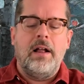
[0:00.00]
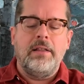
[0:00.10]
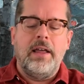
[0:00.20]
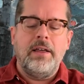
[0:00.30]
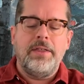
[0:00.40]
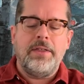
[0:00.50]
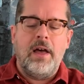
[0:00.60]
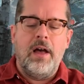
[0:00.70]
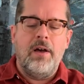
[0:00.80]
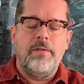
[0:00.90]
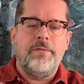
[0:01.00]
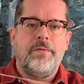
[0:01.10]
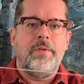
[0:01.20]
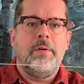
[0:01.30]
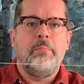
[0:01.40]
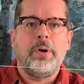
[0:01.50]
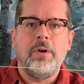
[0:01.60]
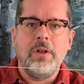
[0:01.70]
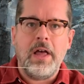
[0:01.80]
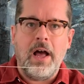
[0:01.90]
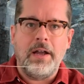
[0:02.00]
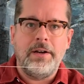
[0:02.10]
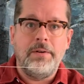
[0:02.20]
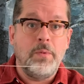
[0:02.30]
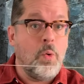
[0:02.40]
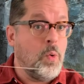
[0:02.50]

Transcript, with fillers: a length of pearl cotton